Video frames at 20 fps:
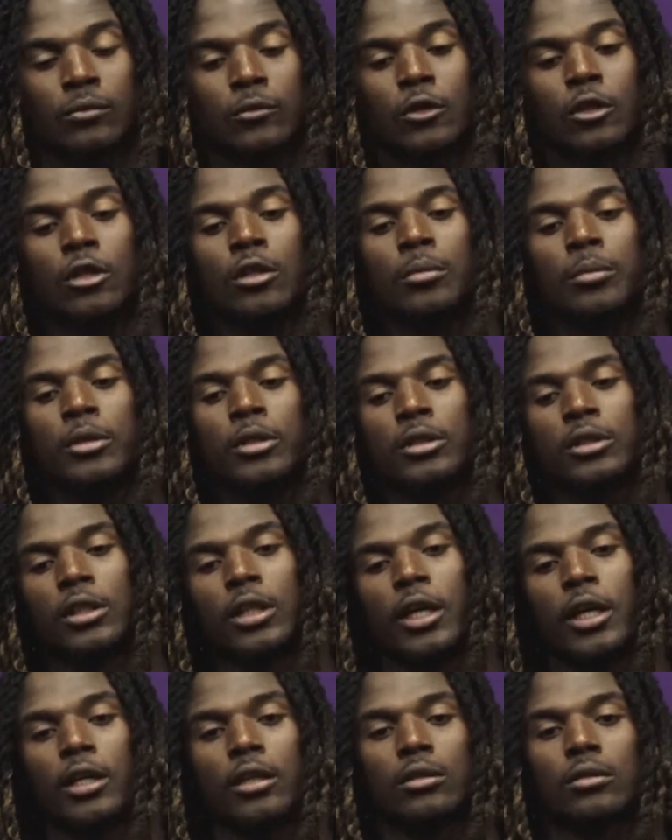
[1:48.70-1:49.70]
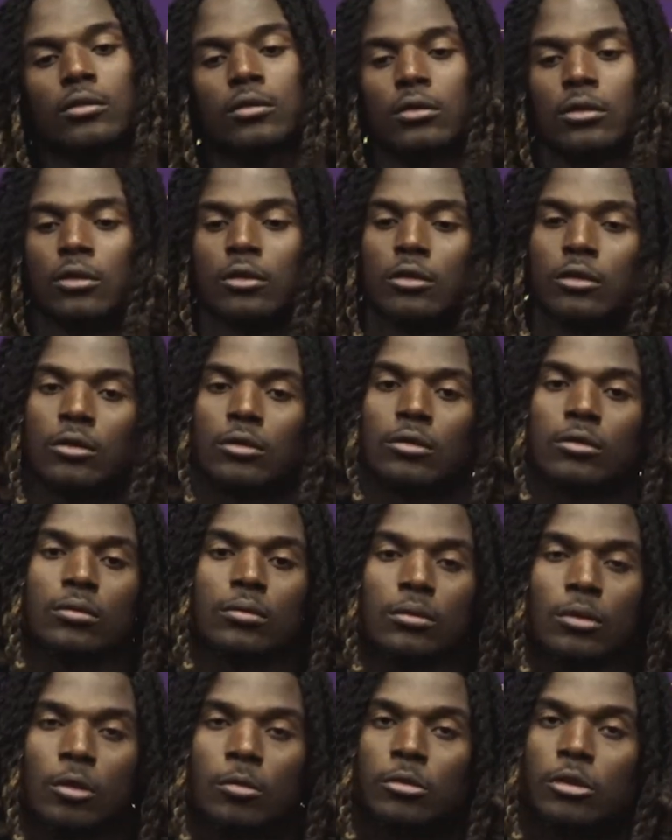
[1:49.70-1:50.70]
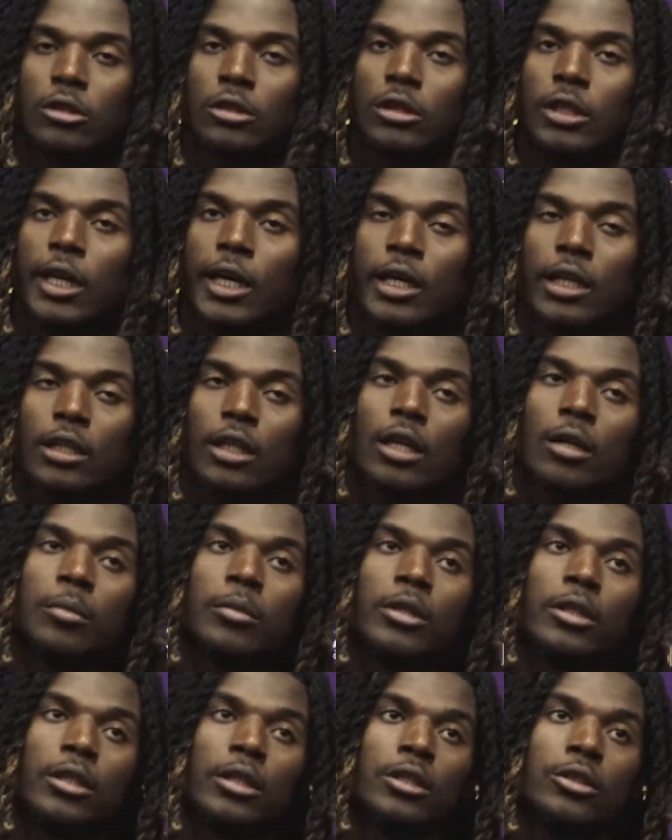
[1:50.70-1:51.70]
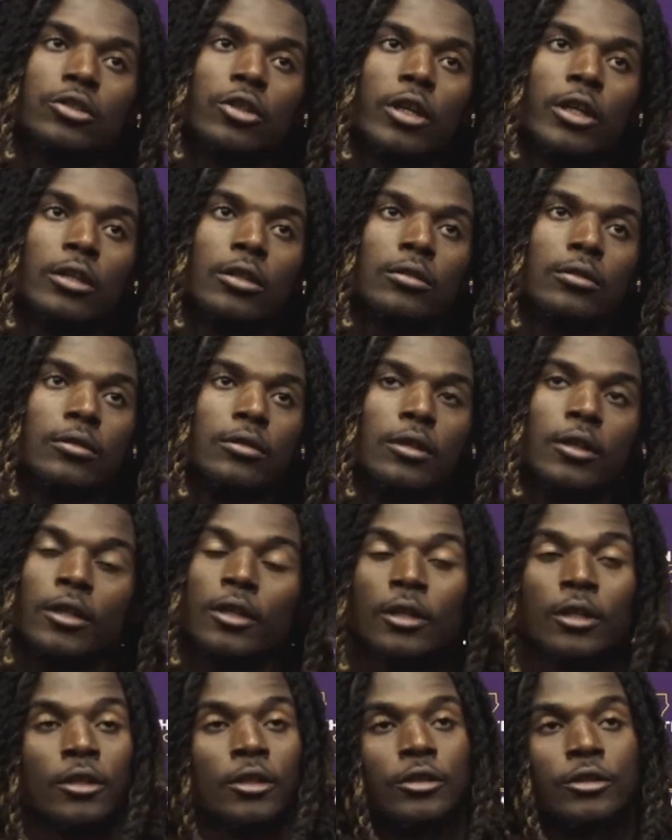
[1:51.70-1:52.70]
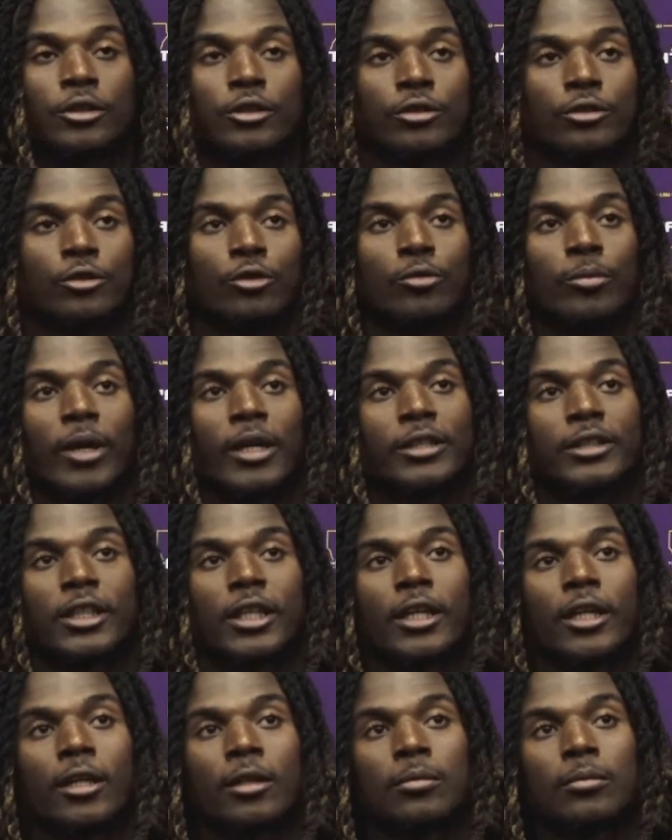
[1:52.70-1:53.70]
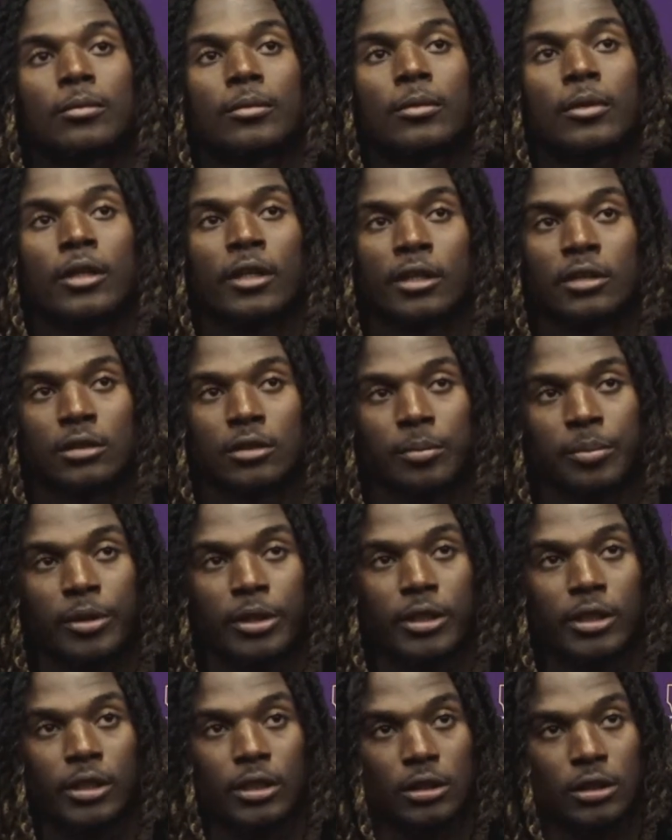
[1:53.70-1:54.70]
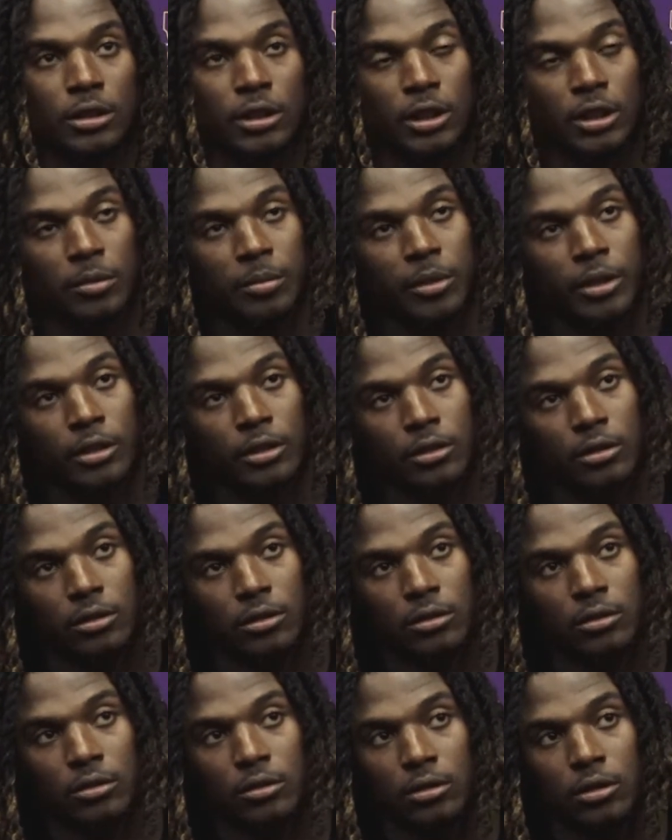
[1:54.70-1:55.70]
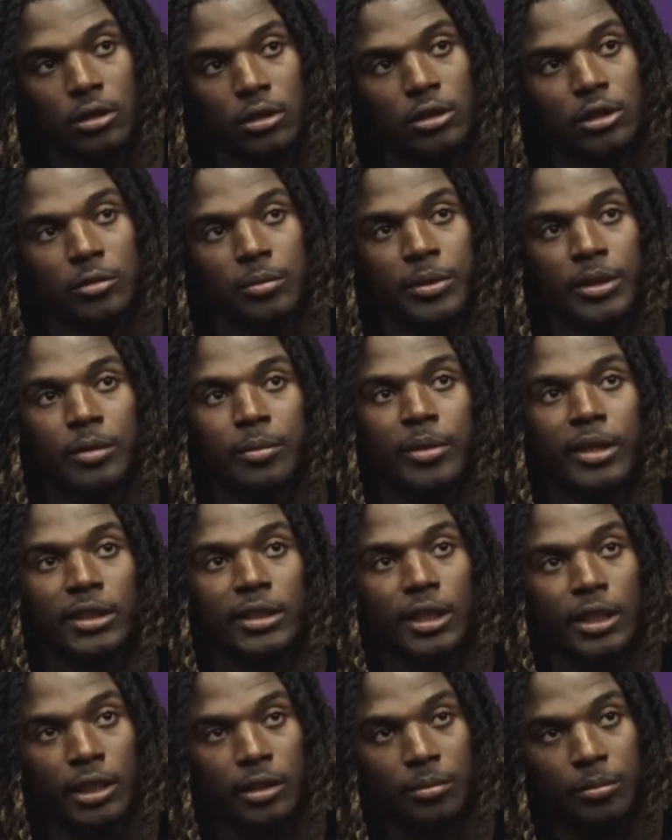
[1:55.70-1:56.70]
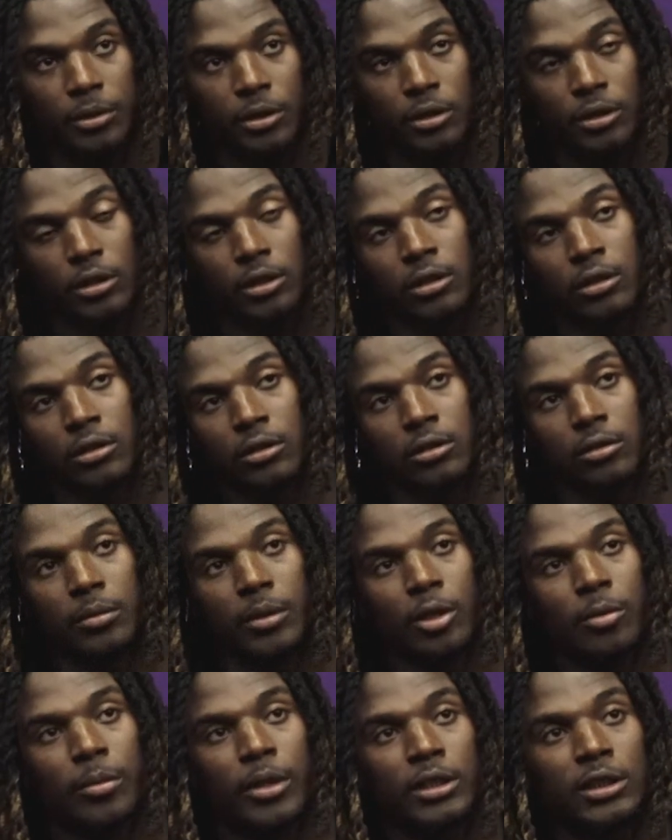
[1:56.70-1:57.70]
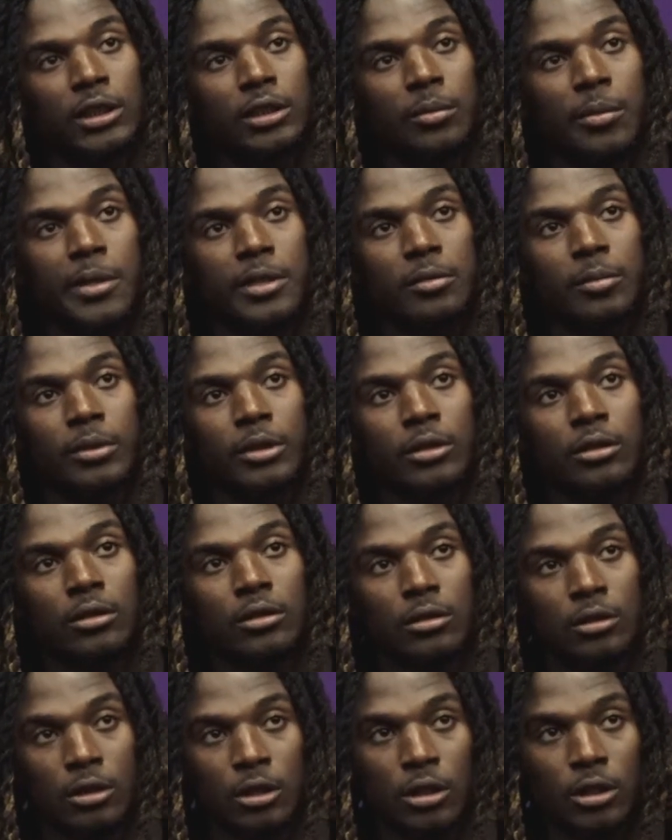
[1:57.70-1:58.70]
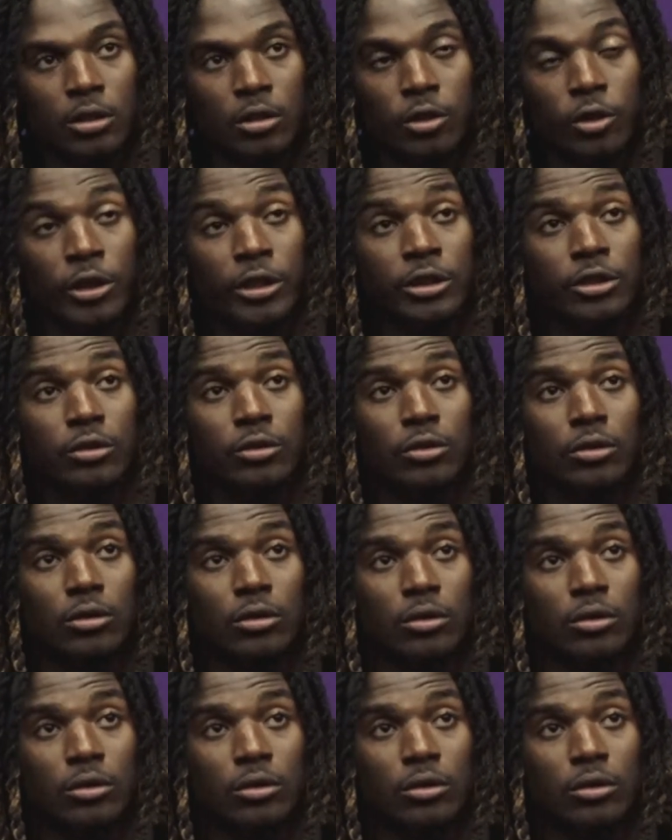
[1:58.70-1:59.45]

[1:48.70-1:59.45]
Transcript: It means a lot. I'm just a guy that coming in trying to just do my job as a player, as a teammate, and just be the best I can be and help my teammates be good, great, too.